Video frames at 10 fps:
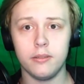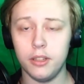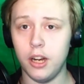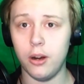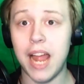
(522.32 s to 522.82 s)

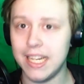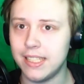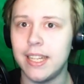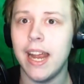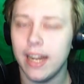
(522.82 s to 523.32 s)
you know,
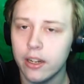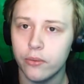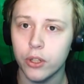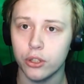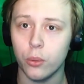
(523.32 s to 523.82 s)
entertaining
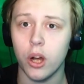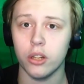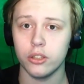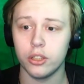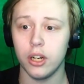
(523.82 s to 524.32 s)
and fun to
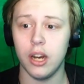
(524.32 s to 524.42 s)
watch